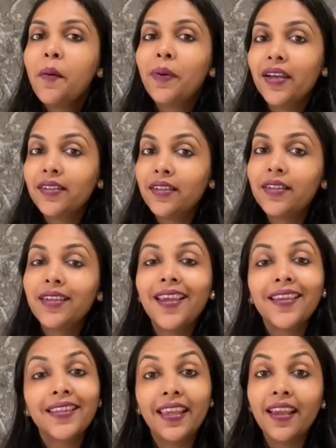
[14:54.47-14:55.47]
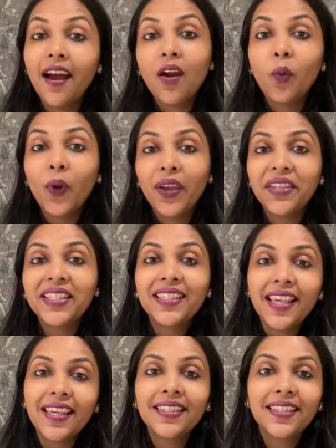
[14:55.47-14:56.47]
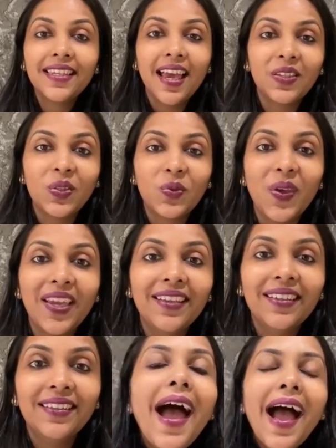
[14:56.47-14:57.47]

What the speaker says: but they are very sexy as well.